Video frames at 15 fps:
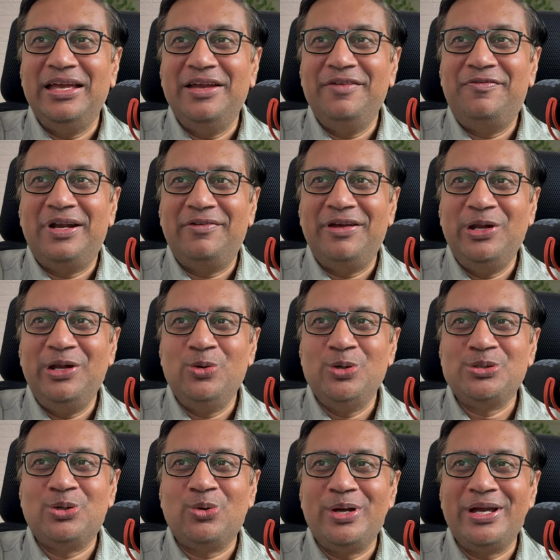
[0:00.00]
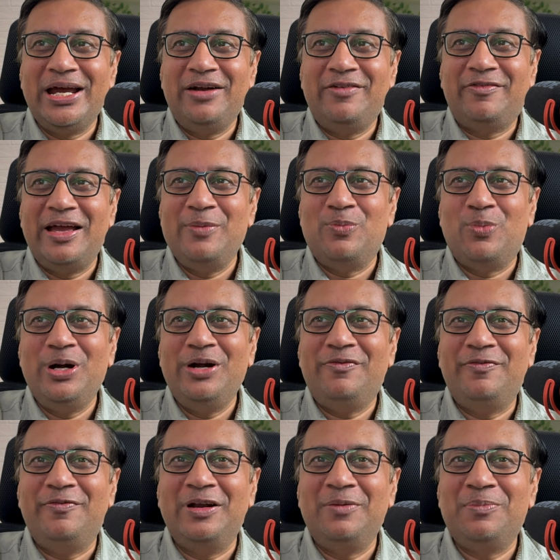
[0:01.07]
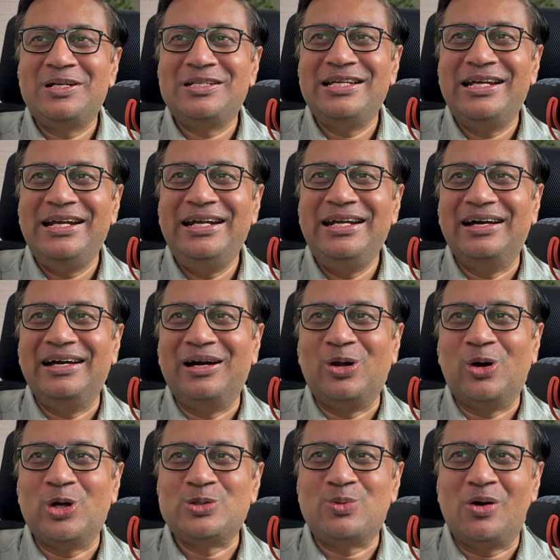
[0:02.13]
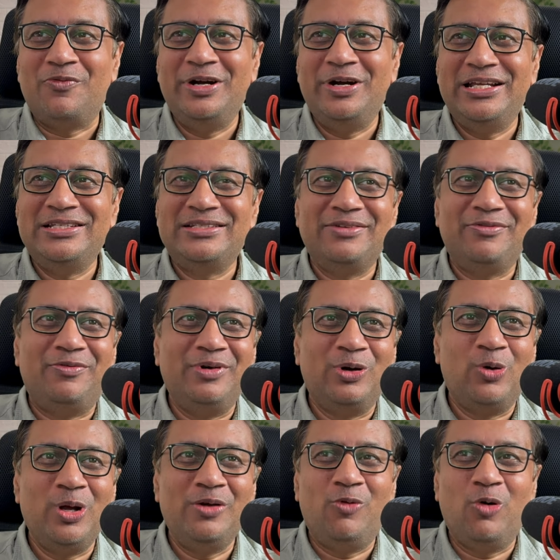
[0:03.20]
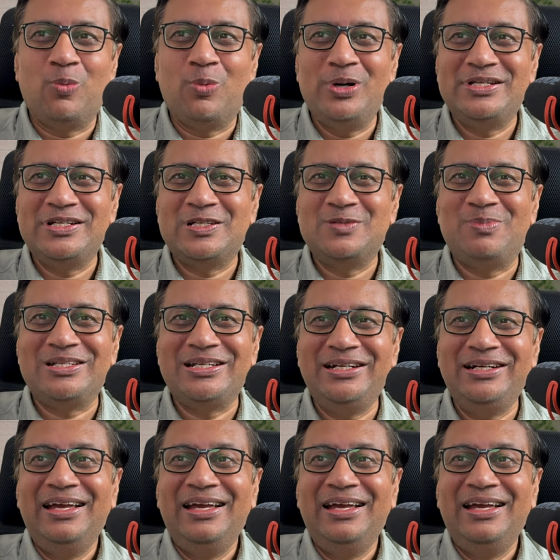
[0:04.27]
If revenue is growing at 5.1%, gross profit is growing 4.6%,